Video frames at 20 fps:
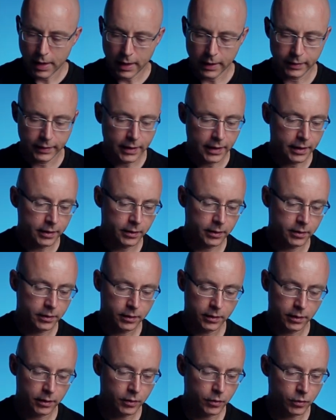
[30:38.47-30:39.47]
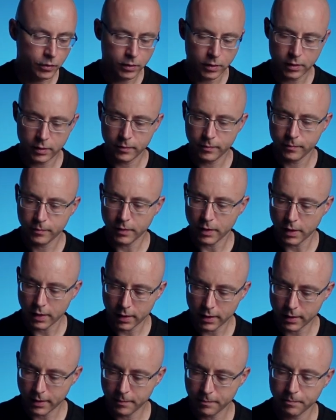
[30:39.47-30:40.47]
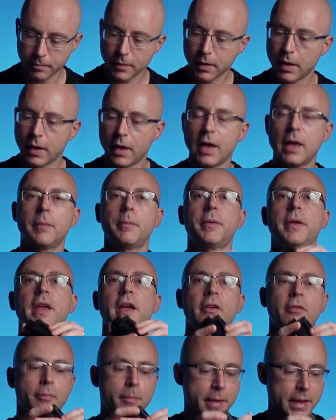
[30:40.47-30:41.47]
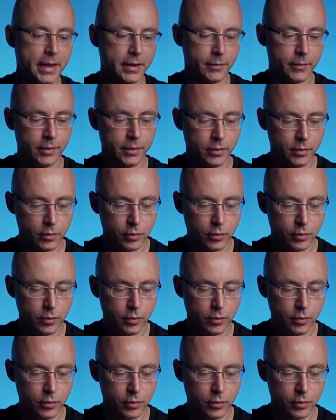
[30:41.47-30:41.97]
And then your NPF battery